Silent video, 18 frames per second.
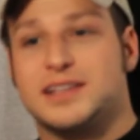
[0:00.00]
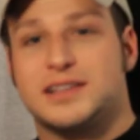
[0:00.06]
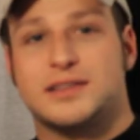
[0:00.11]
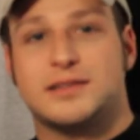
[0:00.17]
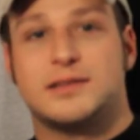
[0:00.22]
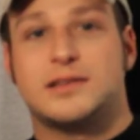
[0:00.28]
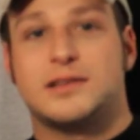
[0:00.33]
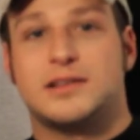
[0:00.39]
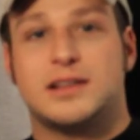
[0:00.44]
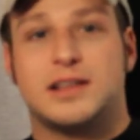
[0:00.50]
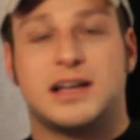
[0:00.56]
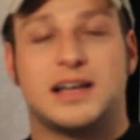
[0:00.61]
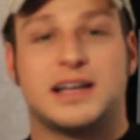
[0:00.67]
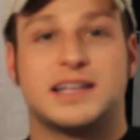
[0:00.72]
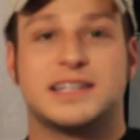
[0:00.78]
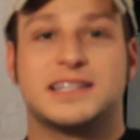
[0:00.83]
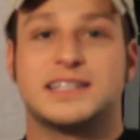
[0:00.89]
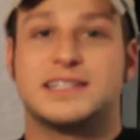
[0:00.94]
a
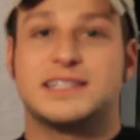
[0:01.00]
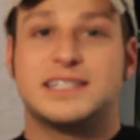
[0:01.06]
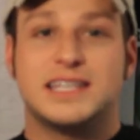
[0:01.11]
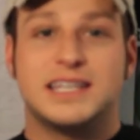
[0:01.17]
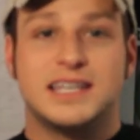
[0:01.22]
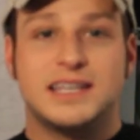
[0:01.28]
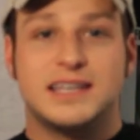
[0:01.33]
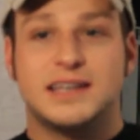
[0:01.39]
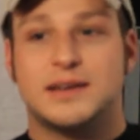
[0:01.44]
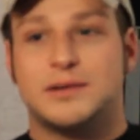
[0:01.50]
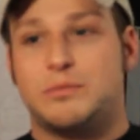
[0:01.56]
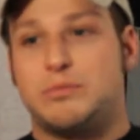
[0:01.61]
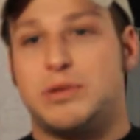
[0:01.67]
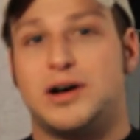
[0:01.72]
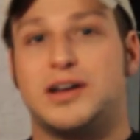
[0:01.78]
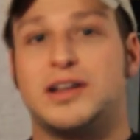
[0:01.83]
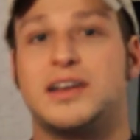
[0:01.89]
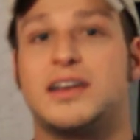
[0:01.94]
little tea
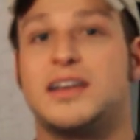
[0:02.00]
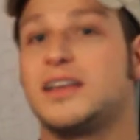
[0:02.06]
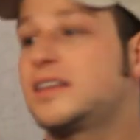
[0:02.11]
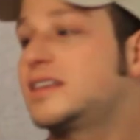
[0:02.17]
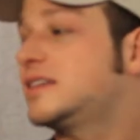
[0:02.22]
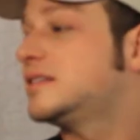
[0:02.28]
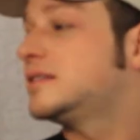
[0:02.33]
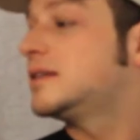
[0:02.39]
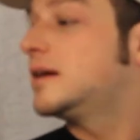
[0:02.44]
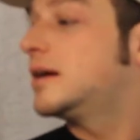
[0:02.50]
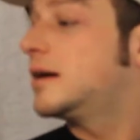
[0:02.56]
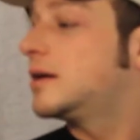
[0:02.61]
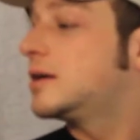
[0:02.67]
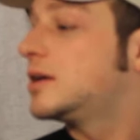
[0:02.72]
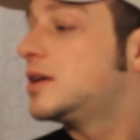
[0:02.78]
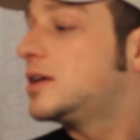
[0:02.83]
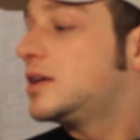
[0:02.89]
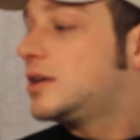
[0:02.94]
pun in
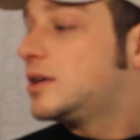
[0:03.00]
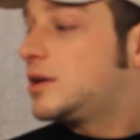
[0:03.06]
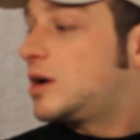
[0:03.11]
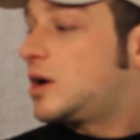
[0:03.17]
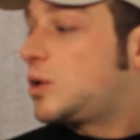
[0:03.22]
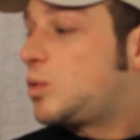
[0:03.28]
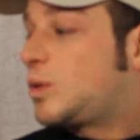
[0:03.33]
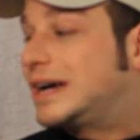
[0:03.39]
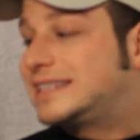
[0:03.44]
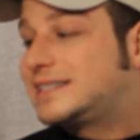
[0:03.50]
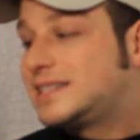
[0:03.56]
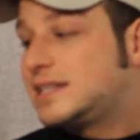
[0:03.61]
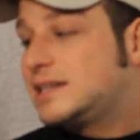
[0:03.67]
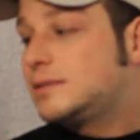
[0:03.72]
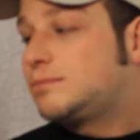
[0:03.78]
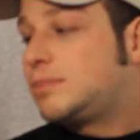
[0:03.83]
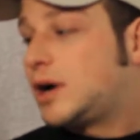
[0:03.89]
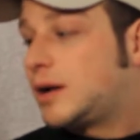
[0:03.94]
there. White
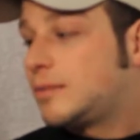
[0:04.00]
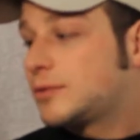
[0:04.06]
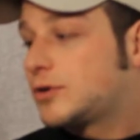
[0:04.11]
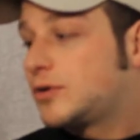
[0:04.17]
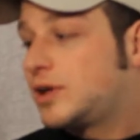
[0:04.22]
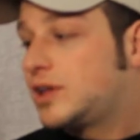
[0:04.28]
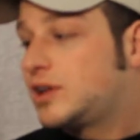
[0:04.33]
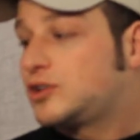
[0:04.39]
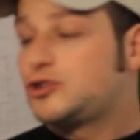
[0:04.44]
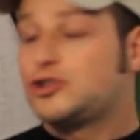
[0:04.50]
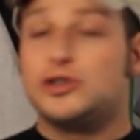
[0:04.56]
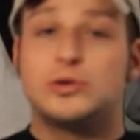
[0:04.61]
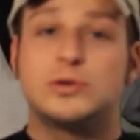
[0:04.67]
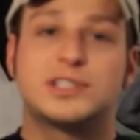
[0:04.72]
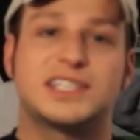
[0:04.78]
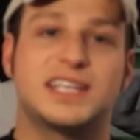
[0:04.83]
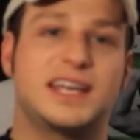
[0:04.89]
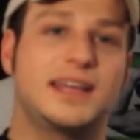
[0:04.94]
tea and pomegranate
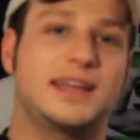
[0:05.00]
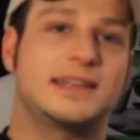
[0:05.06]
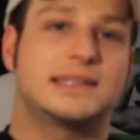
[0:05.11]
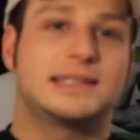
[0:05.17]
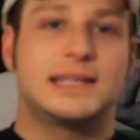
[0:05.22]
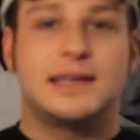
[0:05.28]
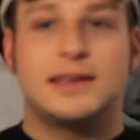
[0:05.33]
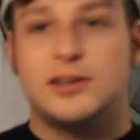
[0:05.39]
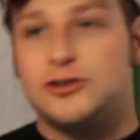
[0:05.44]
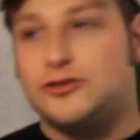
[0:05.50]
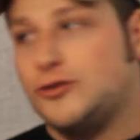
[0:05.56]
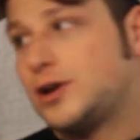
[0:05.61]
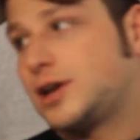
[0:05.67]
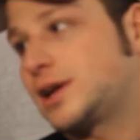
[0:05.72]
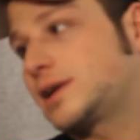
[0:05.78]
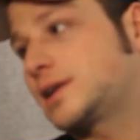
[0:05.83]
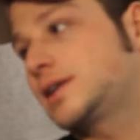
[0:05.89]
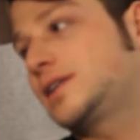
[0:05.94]
juice and tea
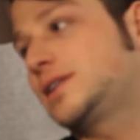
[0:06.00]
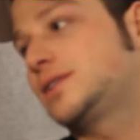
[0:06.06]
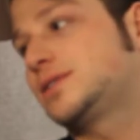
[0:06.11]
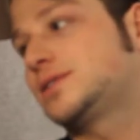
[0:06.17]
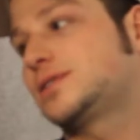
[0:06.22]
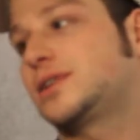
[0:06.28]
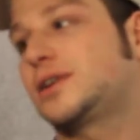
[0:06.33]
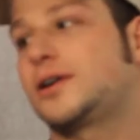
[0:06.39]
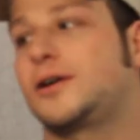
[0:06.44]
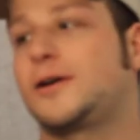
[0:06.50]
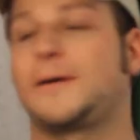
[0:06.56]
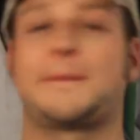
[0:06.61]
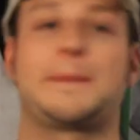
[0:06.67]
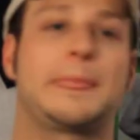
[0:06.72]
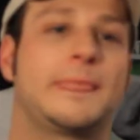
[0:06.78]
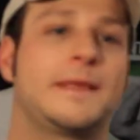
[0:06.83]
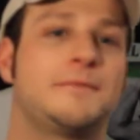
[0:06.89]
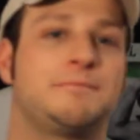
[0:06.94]
drink. So
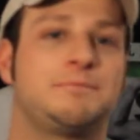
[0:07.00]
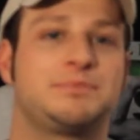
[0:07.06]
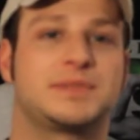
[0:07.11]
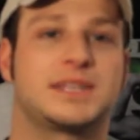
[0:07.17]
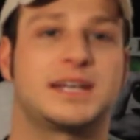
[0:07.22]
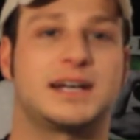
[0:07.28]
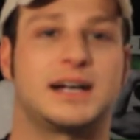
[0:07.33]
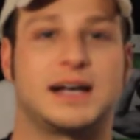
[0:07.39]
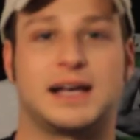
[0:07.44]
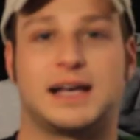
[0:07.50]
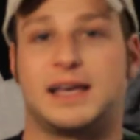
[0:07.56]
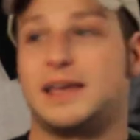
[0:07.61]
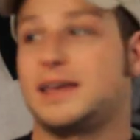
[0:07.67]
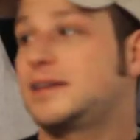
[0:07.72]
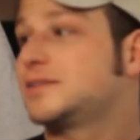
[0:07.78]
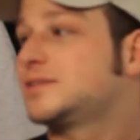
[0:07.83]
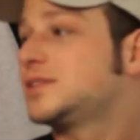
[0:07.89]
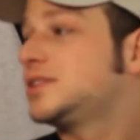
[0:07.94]

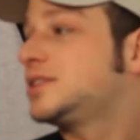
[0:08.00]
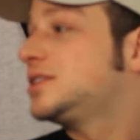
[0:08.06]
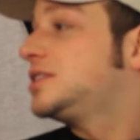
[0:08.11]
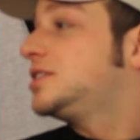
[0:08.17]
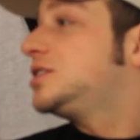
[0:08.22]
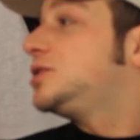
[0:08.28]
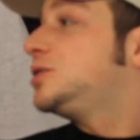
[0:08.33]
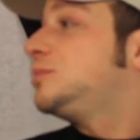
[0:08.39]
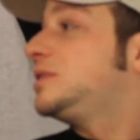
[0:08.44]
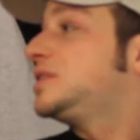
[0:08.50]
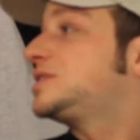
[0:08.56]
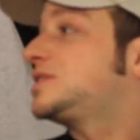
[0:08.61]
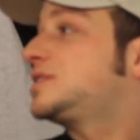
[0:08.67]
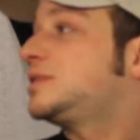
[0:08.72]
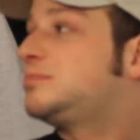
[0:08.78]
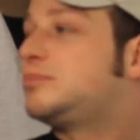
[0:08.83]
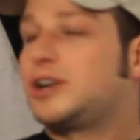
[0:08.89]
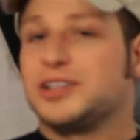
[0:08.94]
I
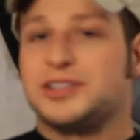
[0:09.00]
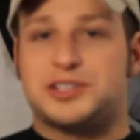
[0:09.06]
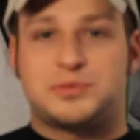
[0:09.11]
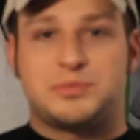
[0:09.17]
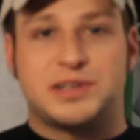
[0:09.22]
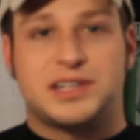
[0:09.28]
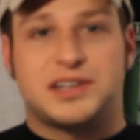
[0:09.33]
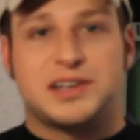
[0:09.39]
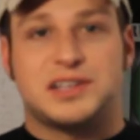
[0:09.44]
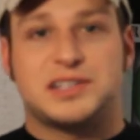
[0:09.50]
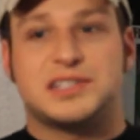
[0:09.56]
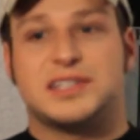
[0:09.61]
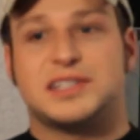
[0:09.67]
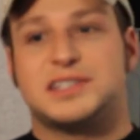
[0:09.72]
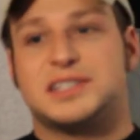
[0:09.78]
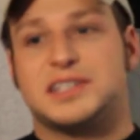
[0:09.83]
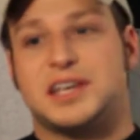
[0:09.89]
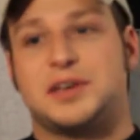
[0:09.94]
basically bought this because
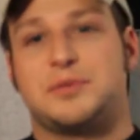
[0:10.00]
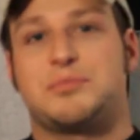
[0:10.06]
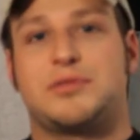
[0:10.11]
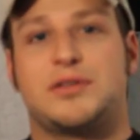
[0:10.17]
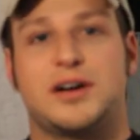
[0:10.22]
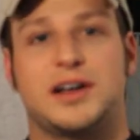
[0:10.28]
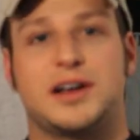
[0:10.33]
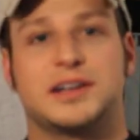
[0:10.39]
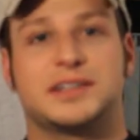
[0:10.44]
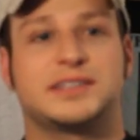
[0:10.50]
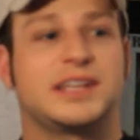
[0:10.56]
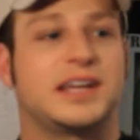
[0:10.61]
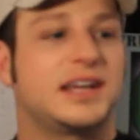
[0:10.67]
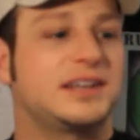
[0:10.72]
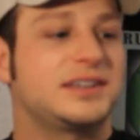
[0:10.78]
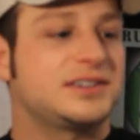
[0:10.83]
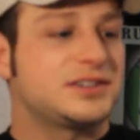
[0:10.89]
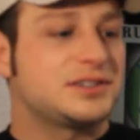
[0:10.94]
it's a product
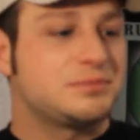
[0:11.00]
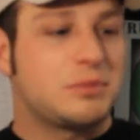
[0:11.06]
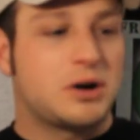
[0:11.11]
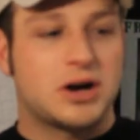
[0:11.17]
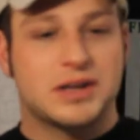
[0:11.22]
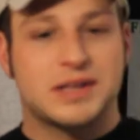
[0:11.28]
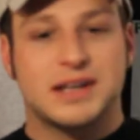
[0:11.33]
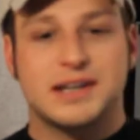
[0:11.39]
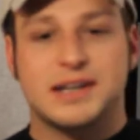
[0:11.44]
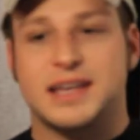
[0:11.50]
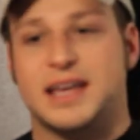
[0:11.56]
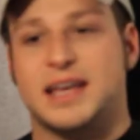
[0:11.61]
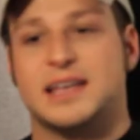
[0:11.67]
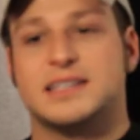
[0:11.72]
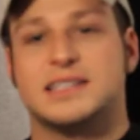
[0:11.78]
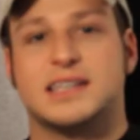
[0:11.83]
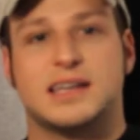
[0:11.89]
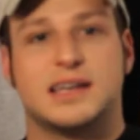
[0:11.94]
that is marketed
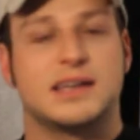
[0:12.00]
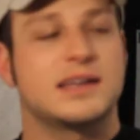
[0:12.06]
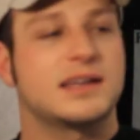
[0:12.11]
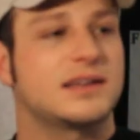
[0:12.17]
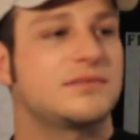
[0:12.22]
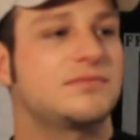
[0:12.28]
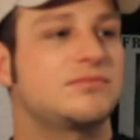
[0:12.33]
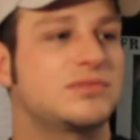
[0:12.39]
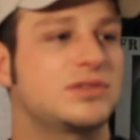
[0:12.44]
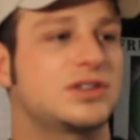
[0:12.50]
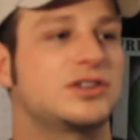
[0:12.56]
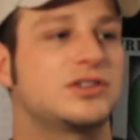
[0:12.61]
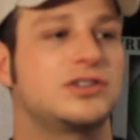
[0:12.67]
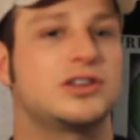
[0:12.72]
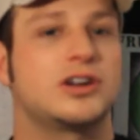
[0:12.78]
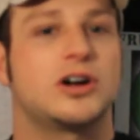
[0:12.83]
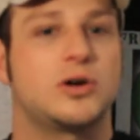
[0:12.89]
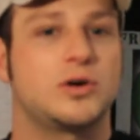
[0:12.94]
as a,
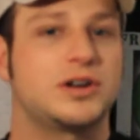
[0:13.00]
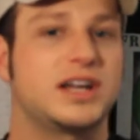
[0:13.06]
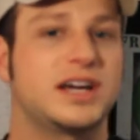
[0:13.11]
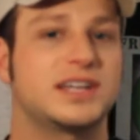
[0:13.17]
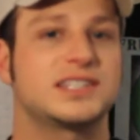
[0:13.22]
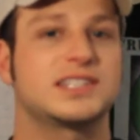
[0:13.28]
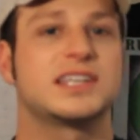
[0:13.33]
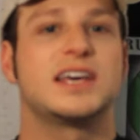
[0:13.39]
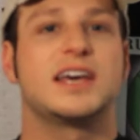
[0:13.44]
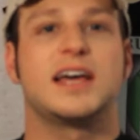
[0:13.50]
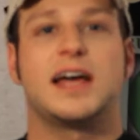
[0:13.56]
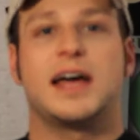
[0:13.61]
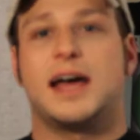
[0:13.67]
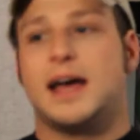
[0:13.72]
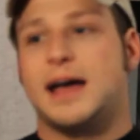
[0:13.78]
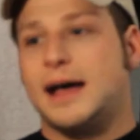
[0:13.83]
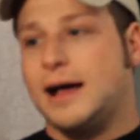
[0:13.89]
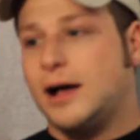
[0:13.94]
you know, a nice
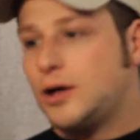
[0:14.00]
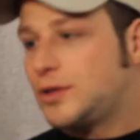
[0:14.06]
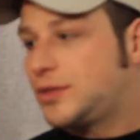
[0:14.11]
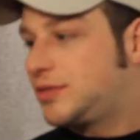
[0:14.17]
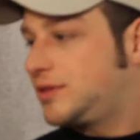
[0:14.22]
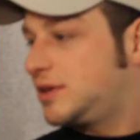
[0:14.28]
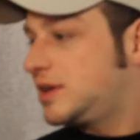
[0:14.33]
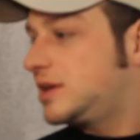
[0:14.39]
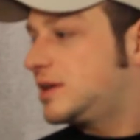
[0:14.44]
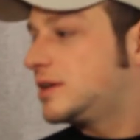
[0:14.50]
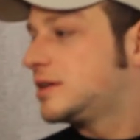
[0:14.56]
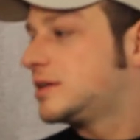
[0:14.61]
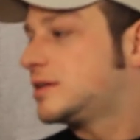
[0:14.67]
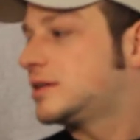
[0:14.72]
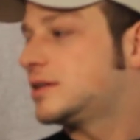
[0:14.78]
healthy